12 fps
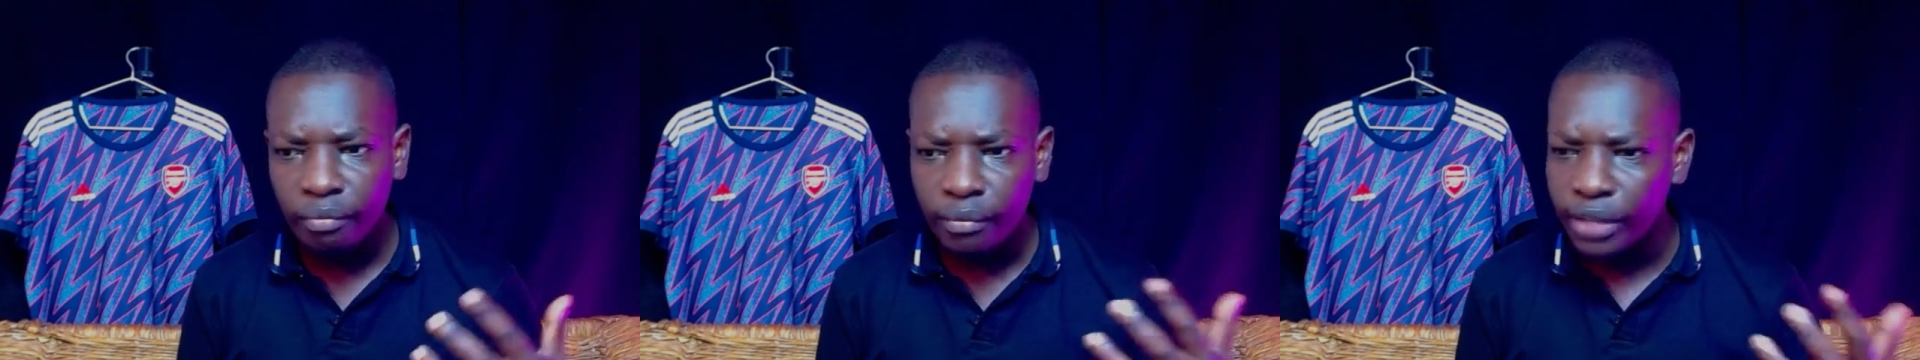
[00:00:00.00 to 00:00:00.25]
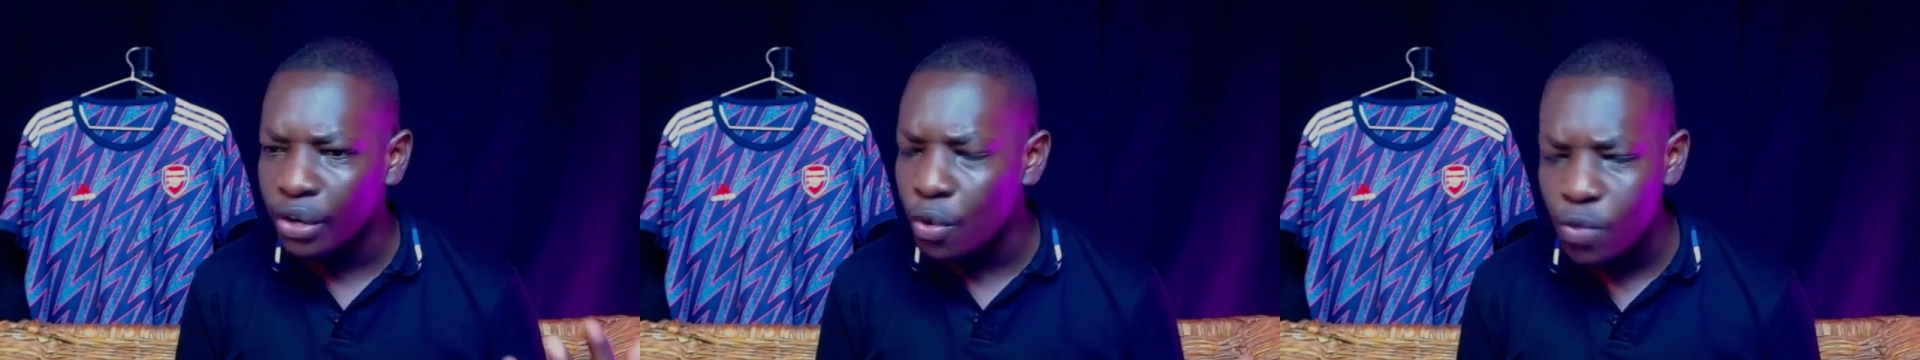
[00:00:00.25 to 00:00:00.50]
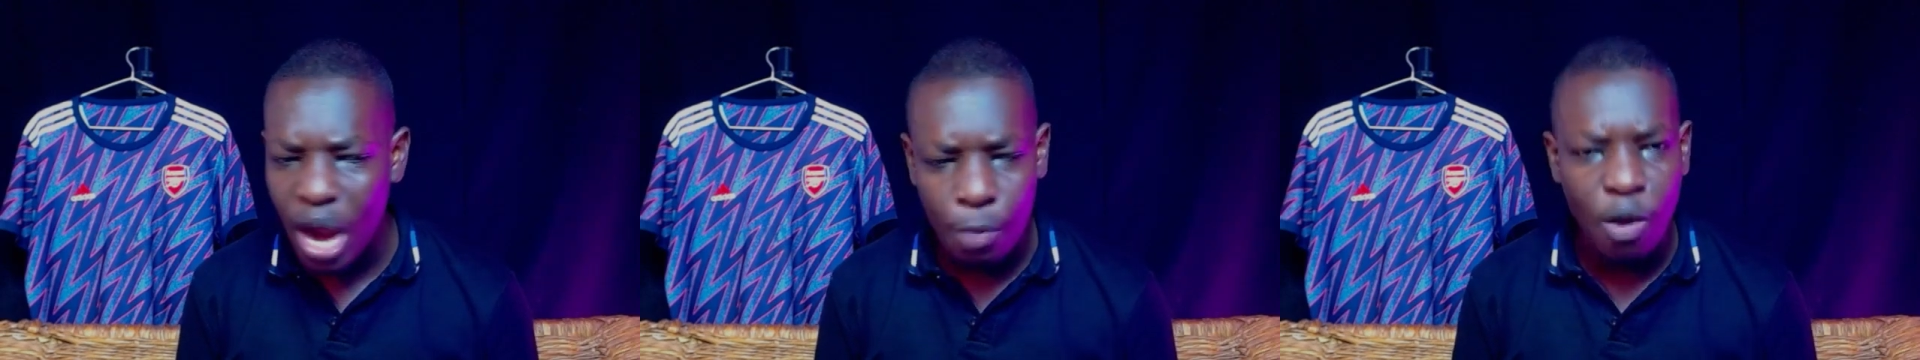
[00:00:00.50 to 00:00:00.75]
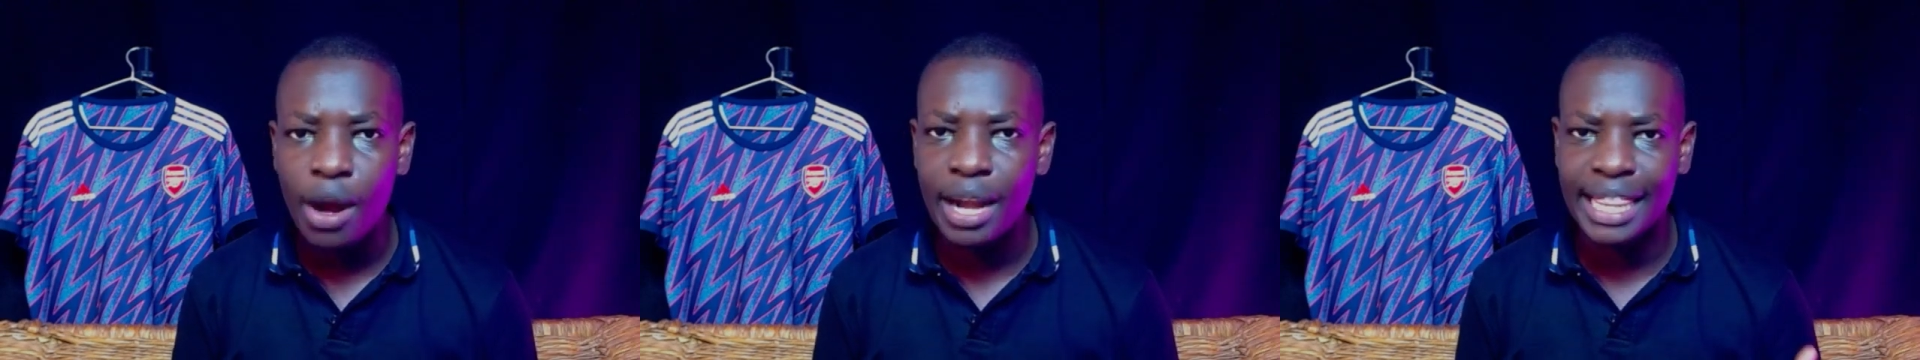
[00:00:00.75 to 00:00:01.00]

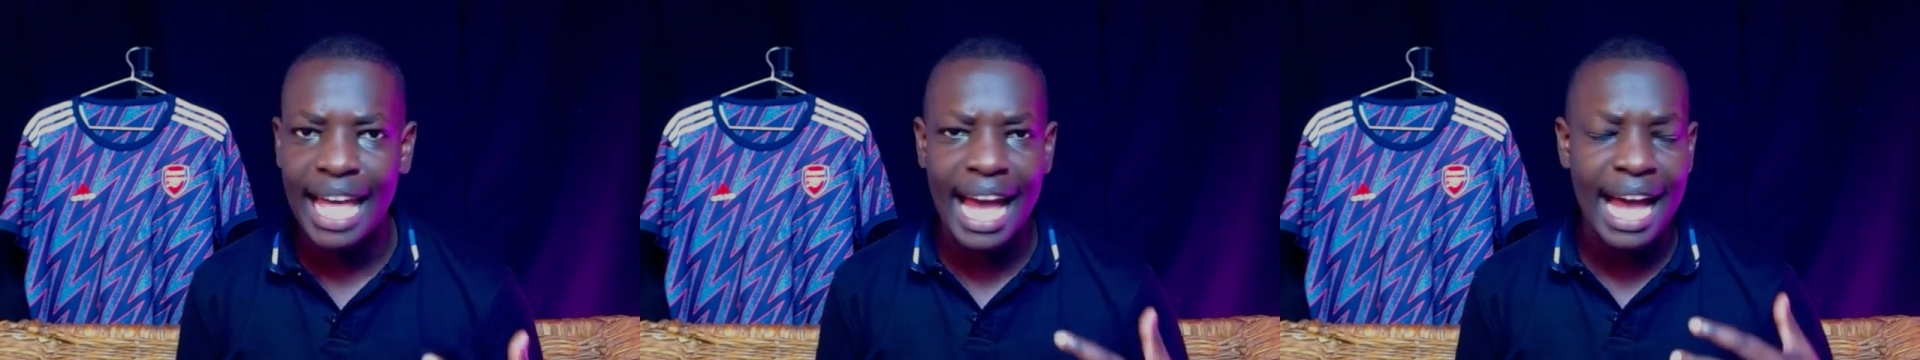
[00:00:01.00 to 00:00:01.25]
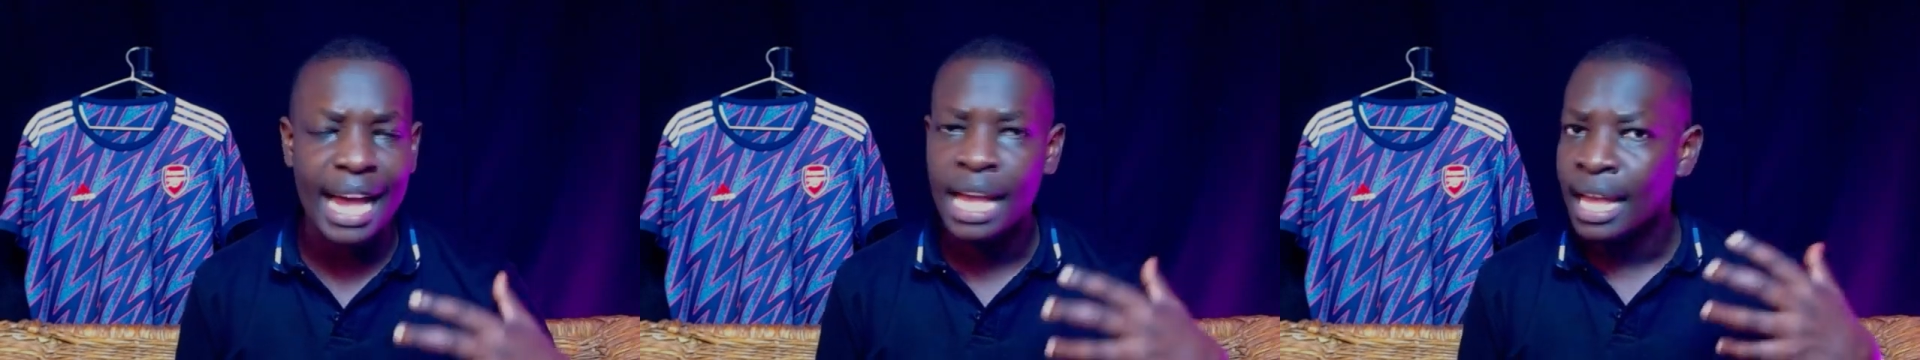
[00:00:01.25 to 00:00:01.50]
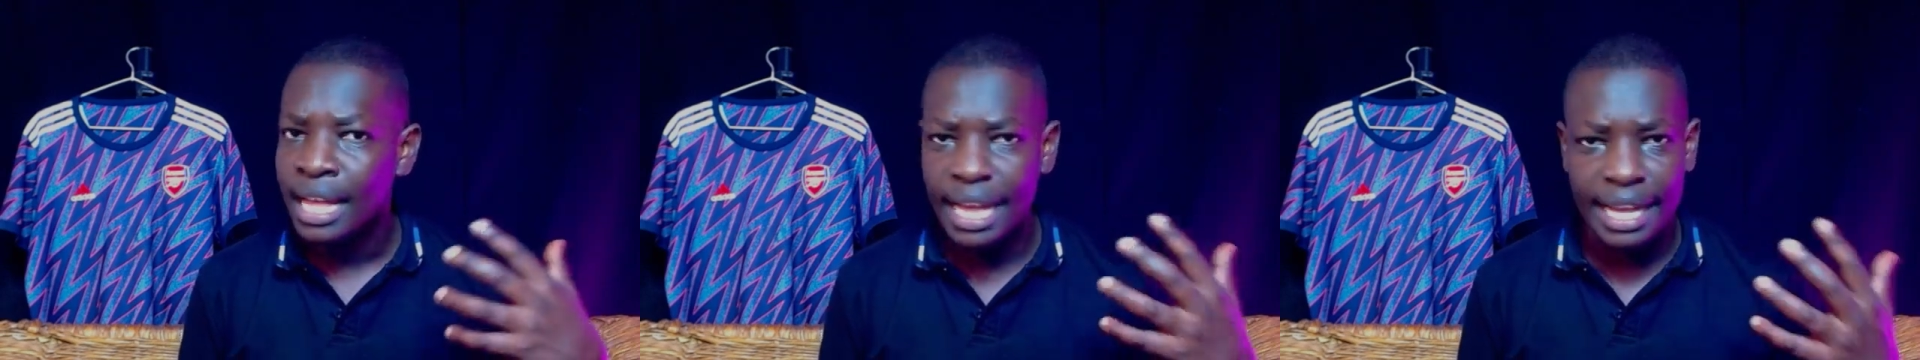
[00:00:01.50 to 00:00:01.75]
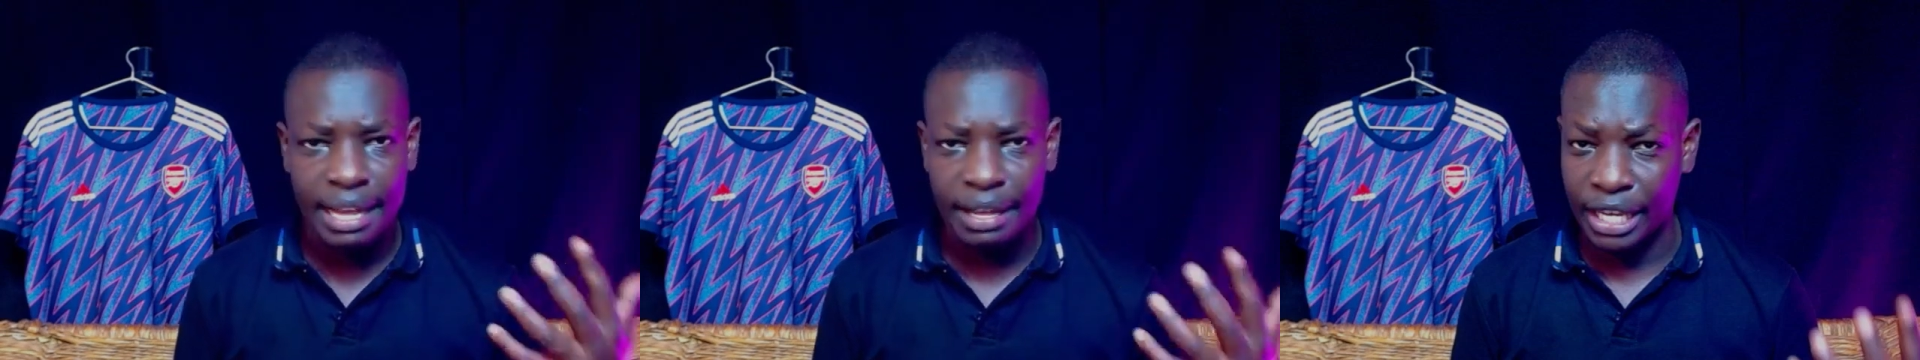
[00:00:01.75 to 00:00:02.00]
around there.
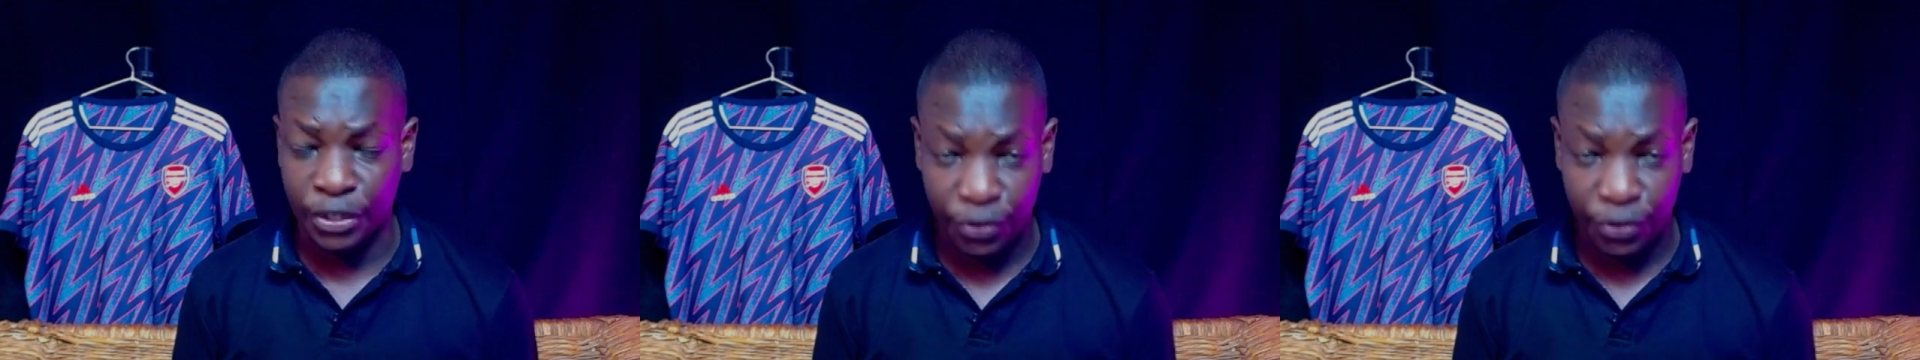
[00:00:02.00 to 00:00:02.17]
It's